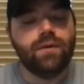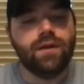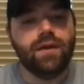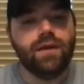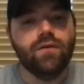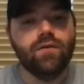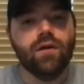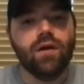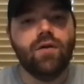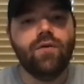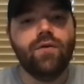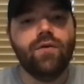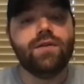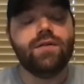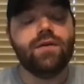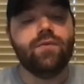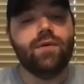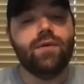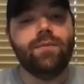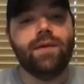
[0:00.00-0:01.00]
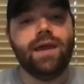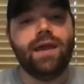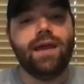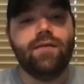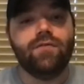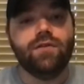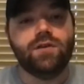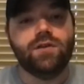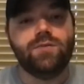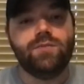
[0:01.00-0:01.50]
be growing, that we may
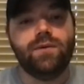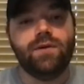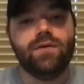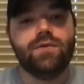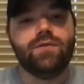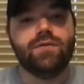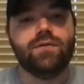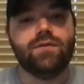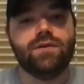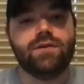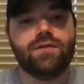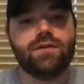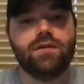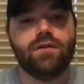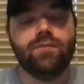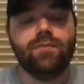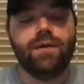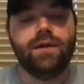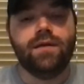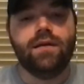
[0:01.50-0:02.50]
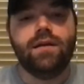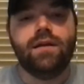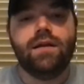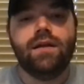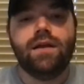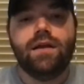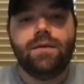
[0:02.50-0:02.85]
have the spiritual discernment